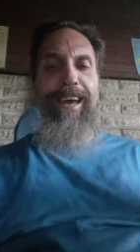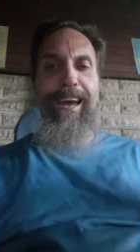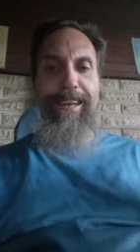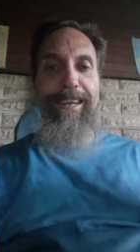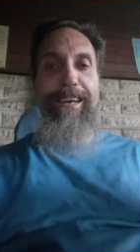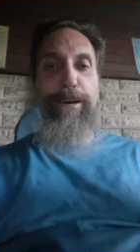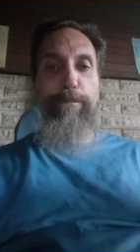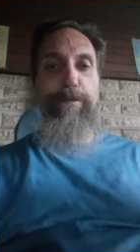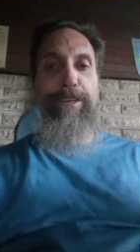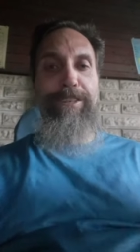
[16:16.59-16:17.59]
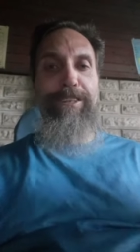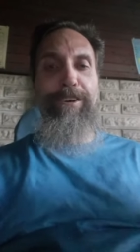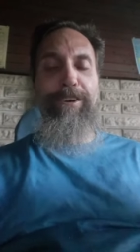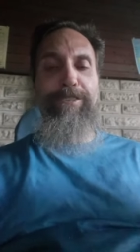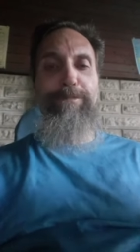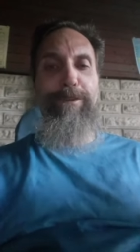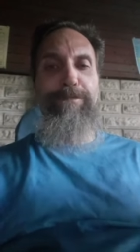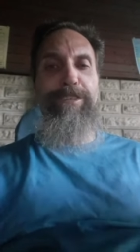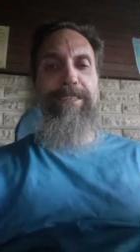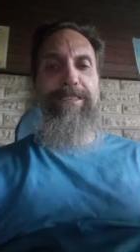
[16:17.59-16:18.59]
and hear preaching the gospel
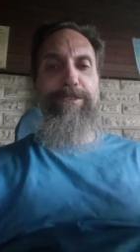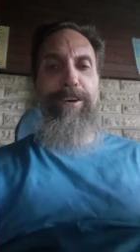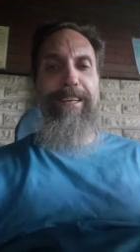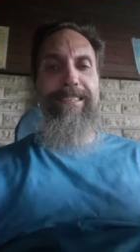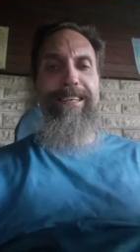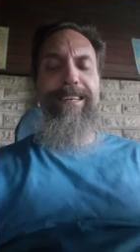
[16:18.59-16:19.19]
of Jesus Christ.